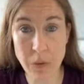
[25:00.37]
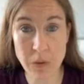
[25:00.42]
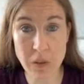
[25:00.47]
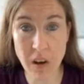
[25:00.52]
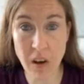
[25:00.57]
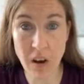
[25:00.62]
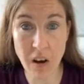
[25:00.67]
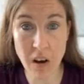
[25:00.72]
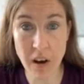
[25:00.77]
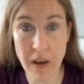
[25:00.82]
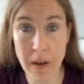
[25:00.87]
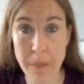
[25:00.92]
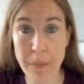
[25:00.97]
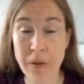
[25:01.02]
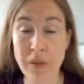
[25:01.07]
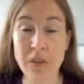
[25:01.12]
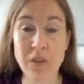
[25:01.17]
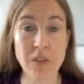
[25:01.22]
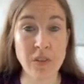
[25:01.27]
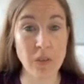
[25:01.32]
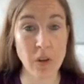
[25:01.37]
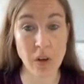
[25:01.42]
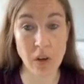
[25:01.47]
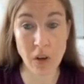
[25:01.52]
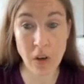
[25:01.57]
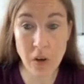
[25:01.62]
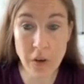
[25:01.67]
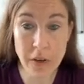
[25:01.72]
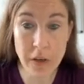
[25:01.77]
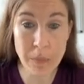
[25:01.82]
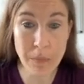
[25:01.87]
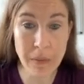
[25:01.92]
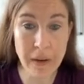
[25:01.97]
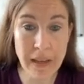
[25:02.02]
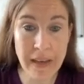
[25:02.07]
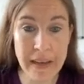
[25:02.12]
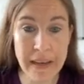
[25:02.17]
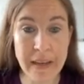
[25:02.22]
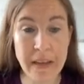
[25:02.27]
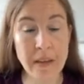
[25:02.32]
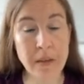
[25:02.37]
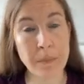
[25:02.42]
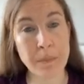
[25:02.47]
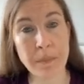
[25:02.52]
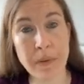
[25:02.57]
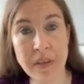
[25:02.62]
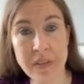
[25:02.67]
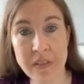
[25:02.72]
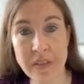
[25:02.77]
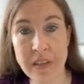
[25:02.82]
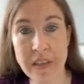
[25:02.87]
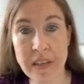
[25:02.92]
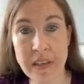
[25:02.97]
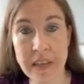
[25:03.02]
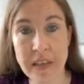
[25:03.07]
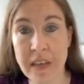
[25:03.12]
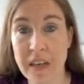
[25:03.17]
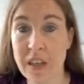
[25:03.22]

are high because you've got a lot on your plate, busy,